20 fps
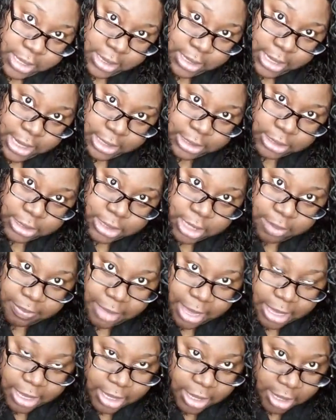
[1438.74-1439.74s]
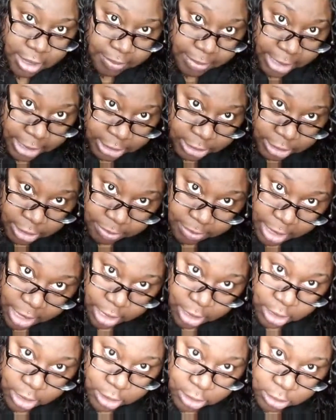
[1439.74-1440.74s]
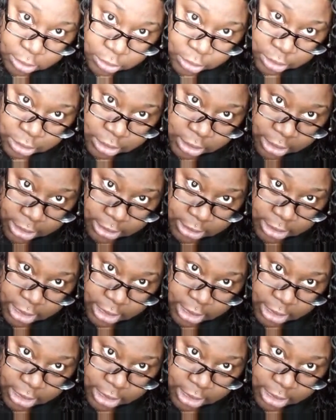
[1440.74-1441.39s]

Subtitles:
Then I just come back here and make sure my closure is